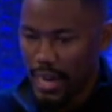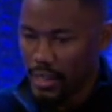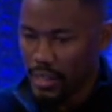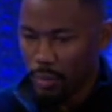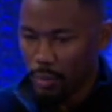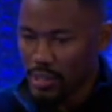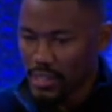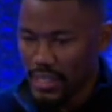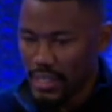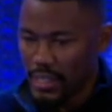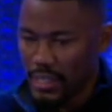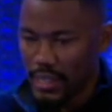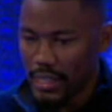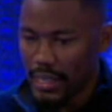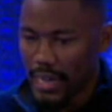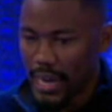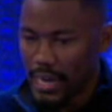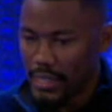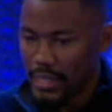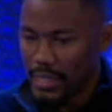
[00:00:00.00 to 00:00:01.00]
There wasn't
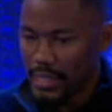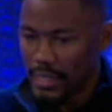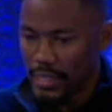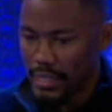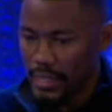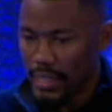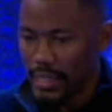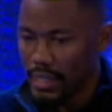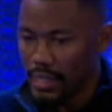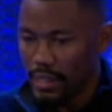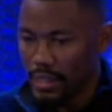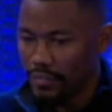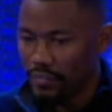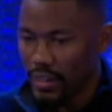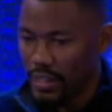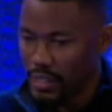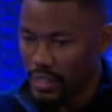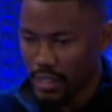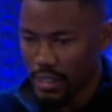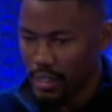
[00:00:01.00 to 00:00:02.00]
anything I didn't need. If
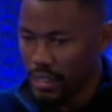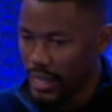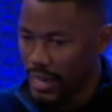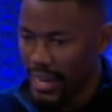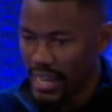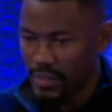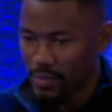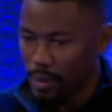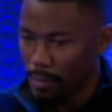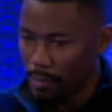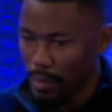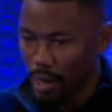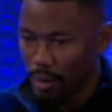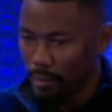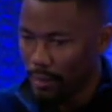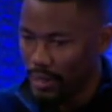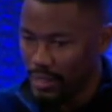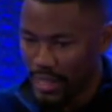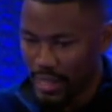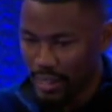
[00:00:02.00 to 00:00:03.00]
I did, I could have asked my mom
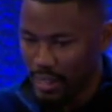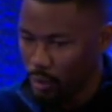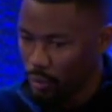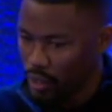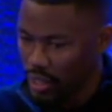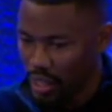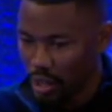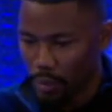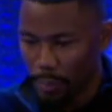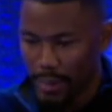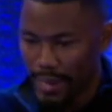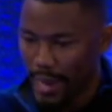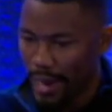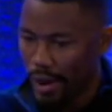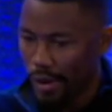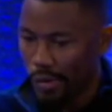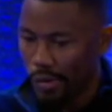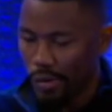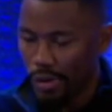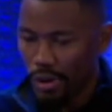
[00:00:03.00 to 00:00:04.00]
or my dad. They would have helped me
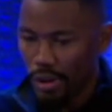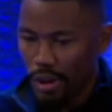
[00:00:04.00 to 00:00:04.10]
out.